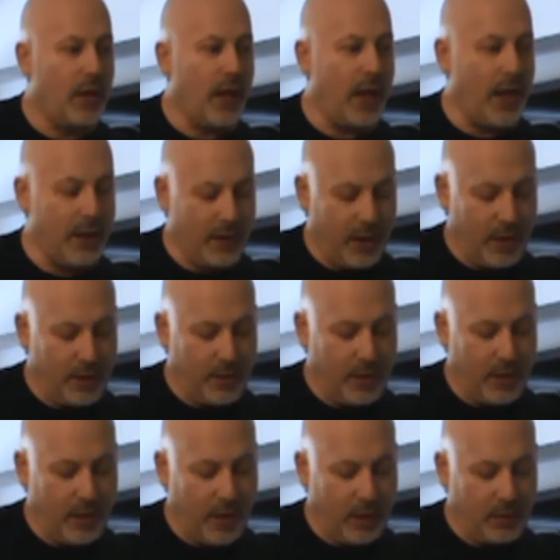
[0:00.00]
and then
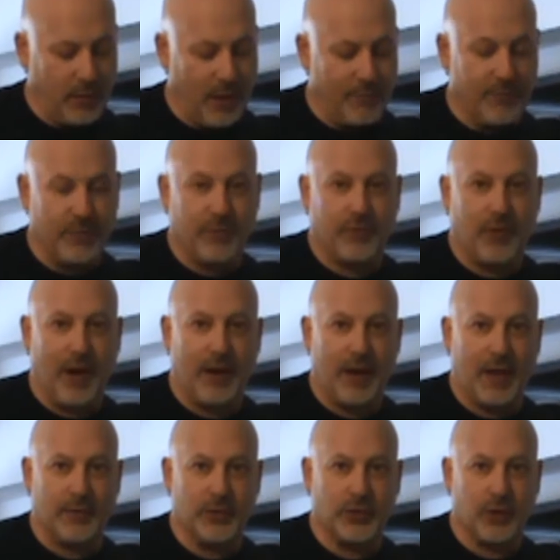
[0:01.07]
the 11th fret
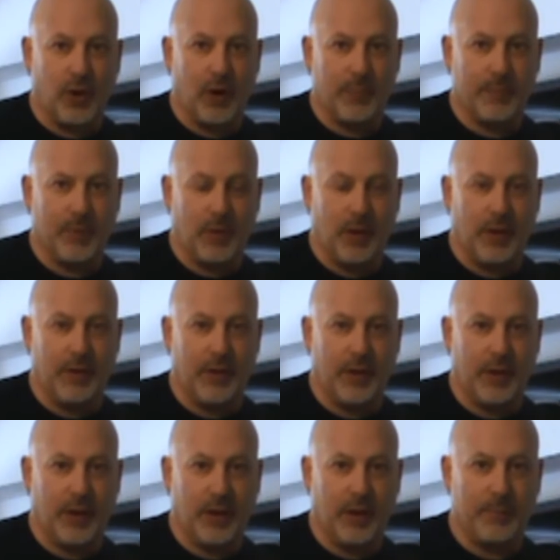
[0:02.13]
F sharp on
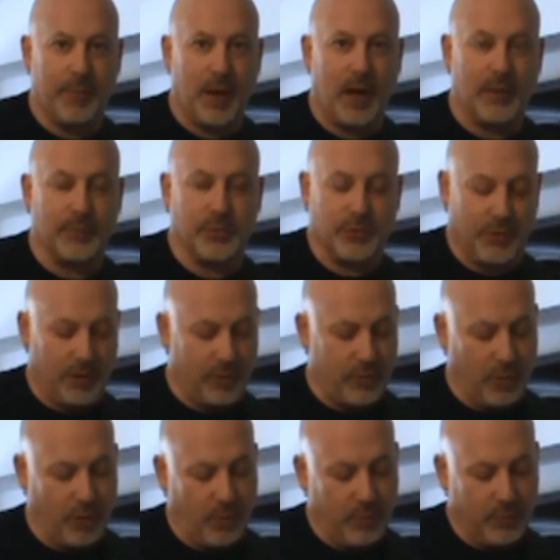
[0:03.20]
the bottom string.
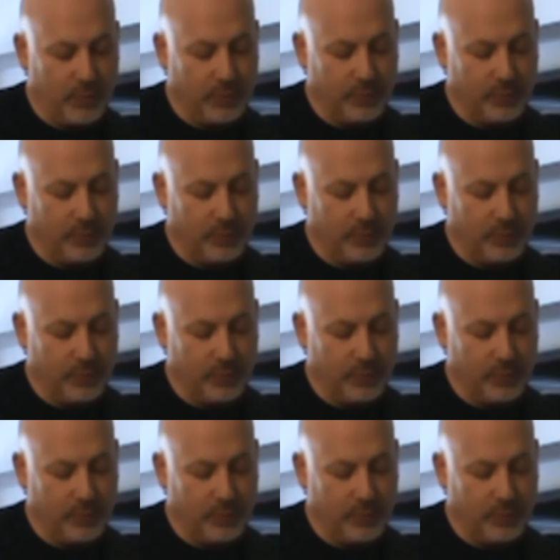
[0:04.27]
So